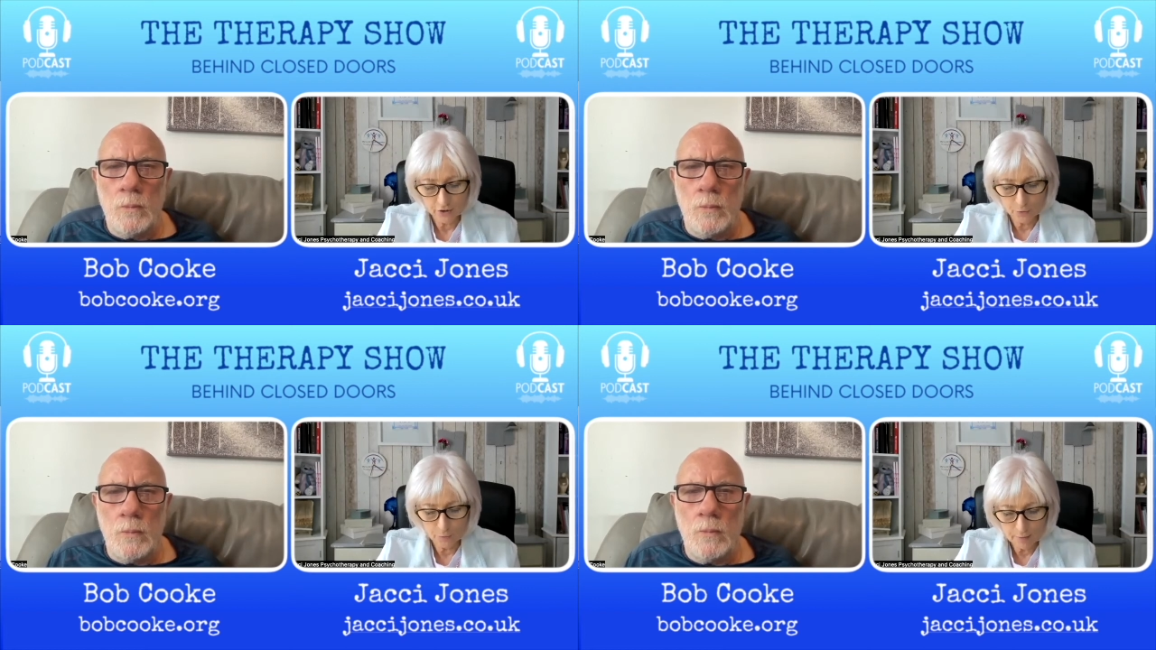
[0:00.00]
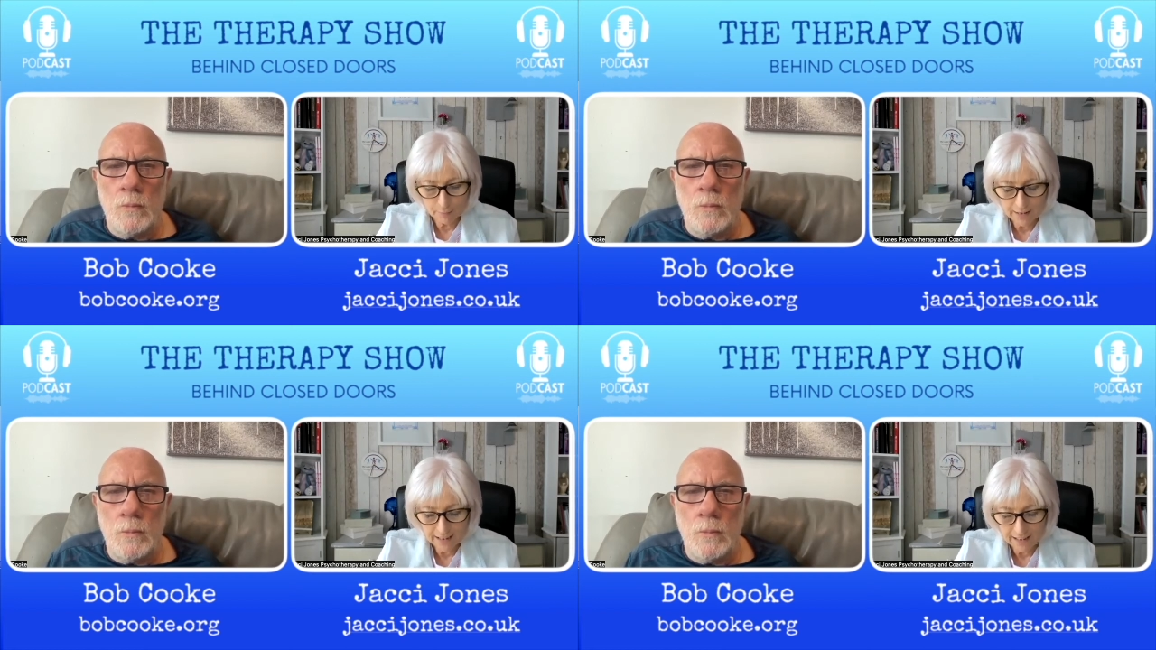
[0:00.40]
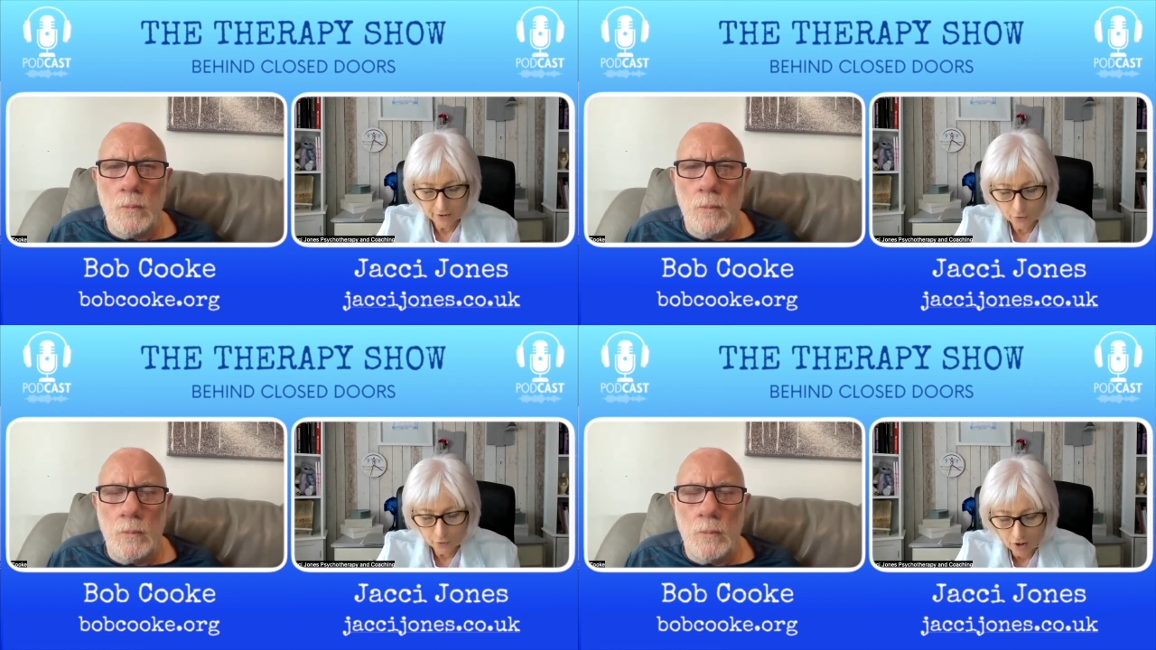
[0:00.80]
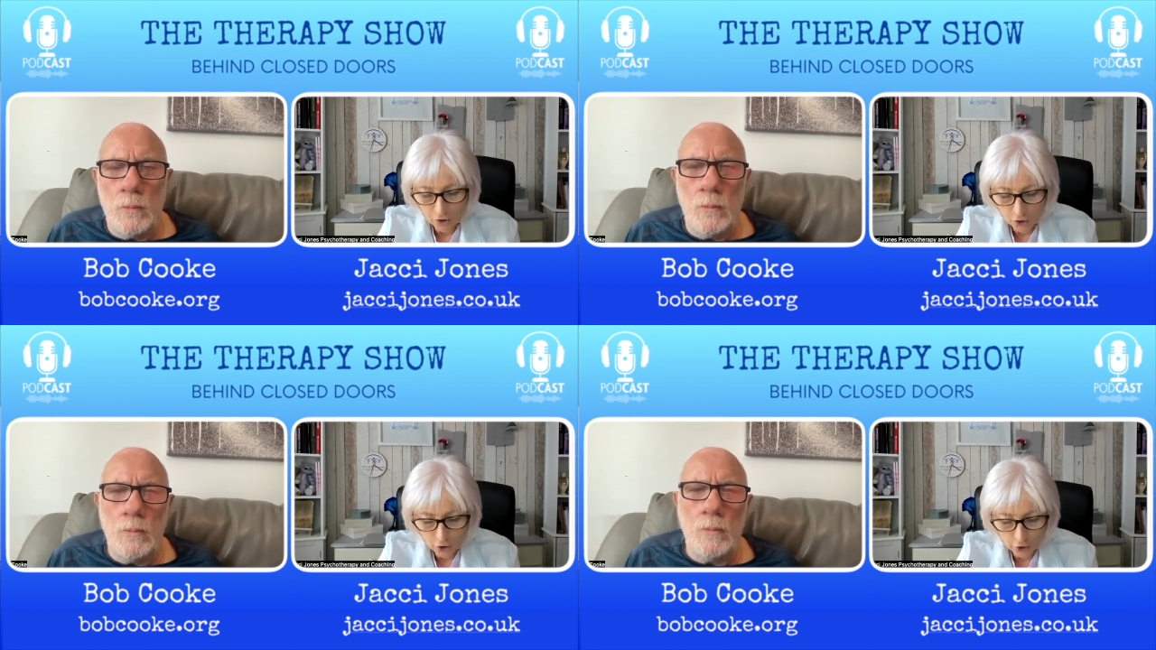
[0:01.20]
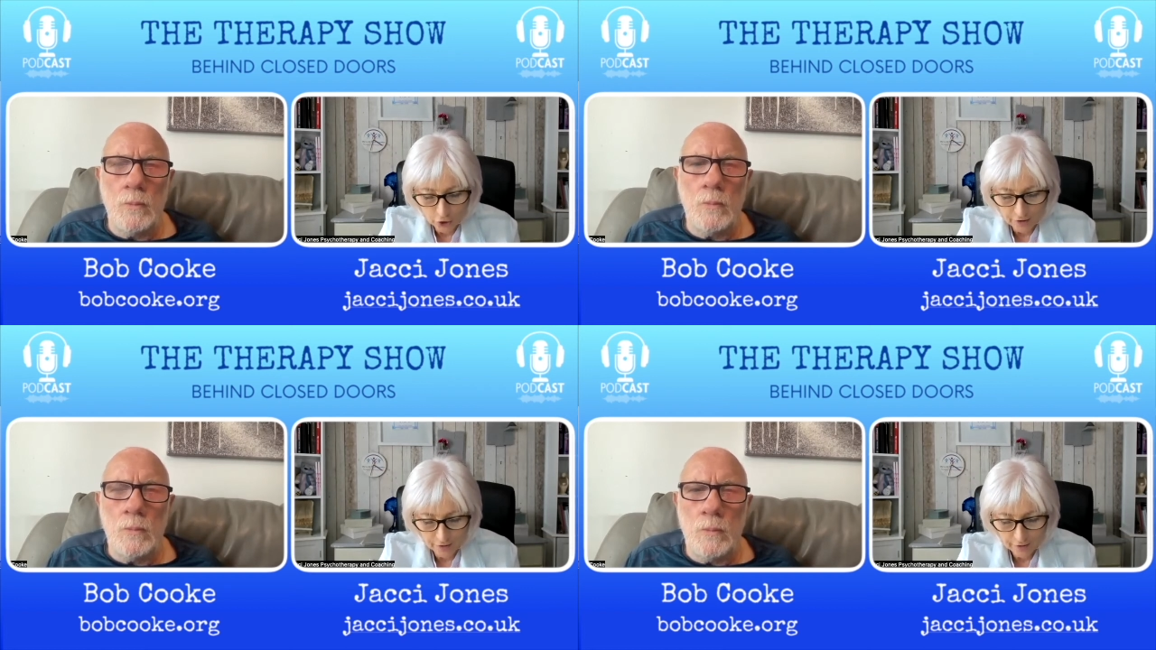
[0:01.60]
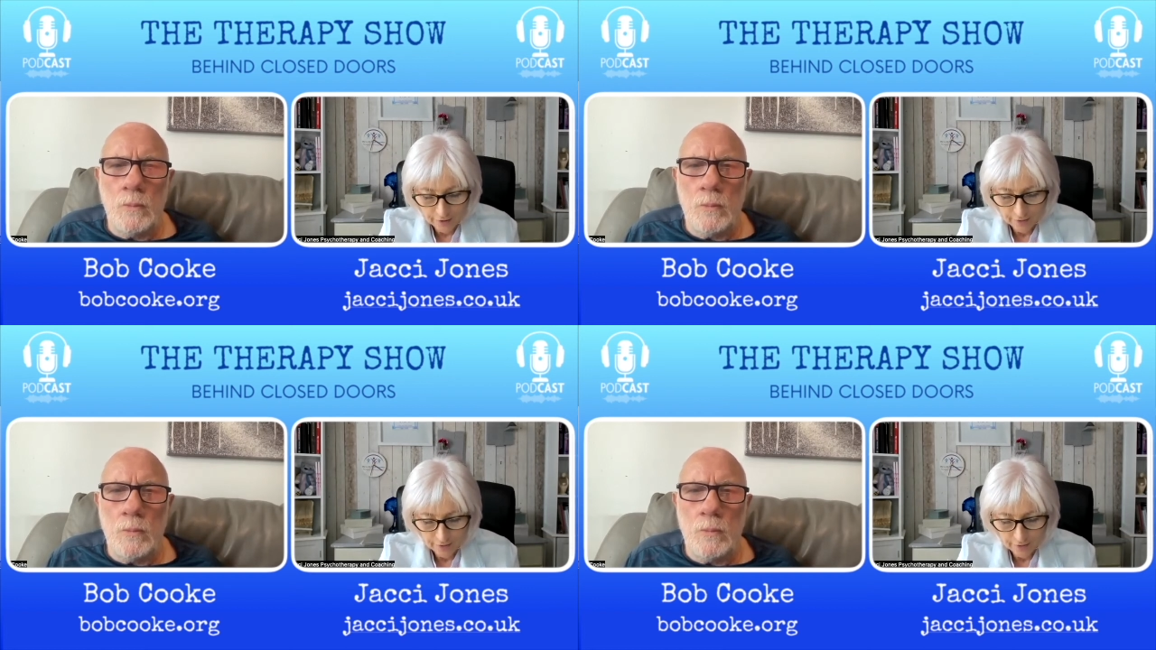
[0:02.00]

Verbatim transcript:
Speaker 1: you were speaking and there are certain